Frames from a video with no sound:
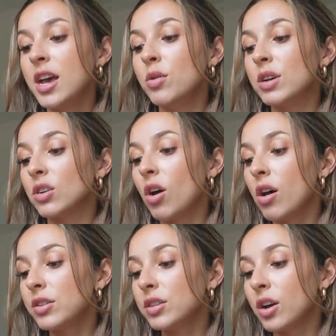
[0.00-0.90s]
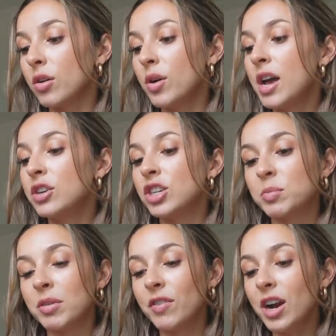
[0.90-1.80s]
and who has also just
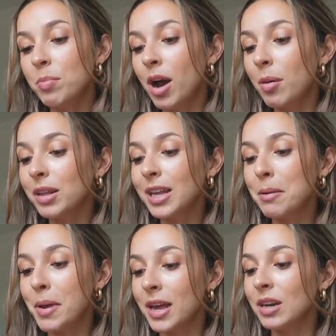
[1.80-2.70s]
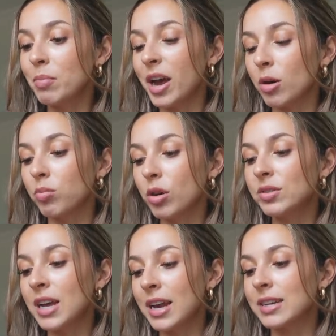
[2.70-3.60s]
been very publicly abandoned by her pro
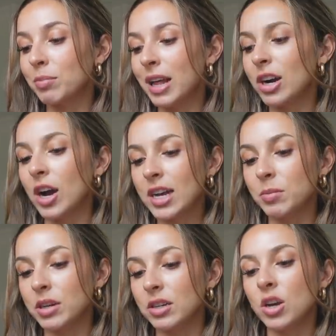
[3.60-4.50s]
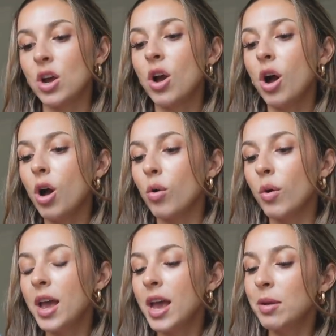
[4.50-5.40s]
tennis player husband.
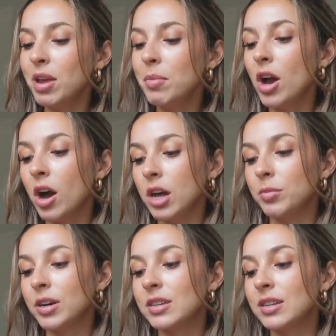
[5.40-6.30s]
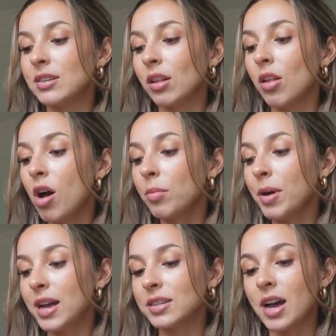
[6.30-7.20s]
Oh, and maybe Hud, because it is a long
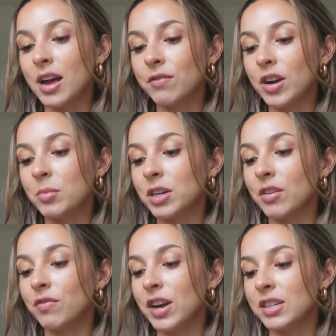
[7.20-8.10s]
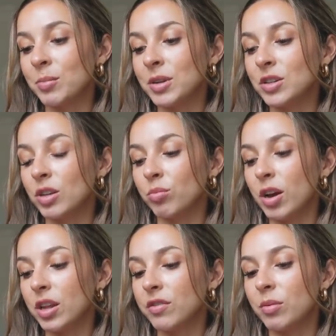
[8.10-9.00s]
past time for him to confess something to the
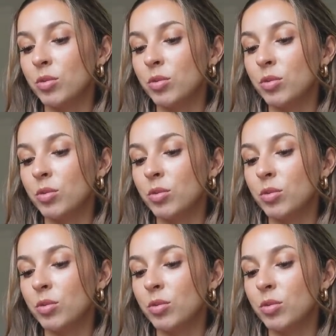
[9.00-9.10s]
brother from